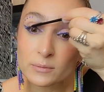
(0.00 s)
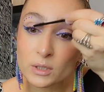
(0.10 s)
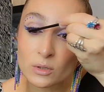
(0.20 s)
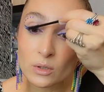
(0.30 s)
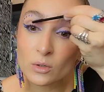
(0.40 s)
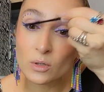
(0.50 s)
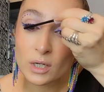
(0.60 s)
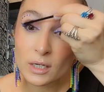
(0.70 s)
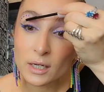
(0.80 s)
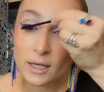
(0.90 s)
Let me go
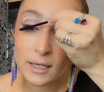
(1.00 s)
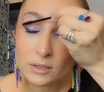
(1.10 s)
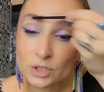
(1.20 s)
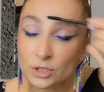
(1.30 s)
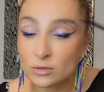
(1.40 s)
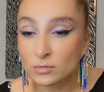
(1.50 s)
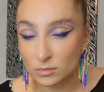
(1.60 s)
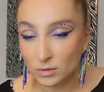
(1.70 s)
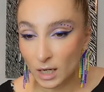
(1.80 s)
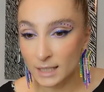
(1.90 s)
and
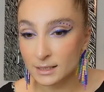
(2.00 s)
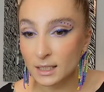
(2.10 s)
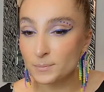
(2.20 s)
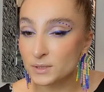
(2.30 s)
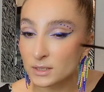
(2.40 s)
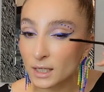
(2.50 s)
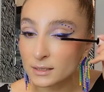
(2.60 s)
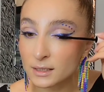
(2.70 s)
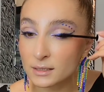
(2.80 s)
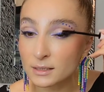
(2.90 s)
ask
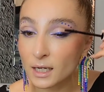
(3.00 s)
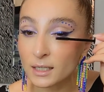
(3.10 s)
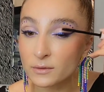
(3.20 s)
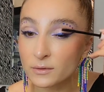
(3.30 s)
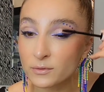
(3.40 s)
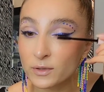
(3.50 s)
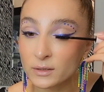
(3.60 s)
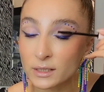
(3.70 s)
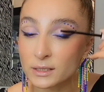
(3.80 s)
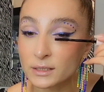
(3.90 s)
upstairs exactly if I
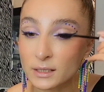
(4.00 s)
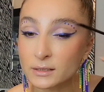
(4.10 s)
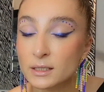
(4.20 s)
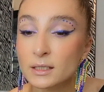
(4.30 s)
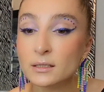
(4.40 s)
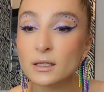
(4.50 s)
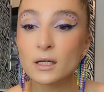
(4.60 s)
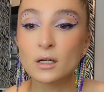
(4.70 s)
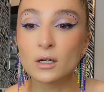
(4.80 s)
really need a ticket.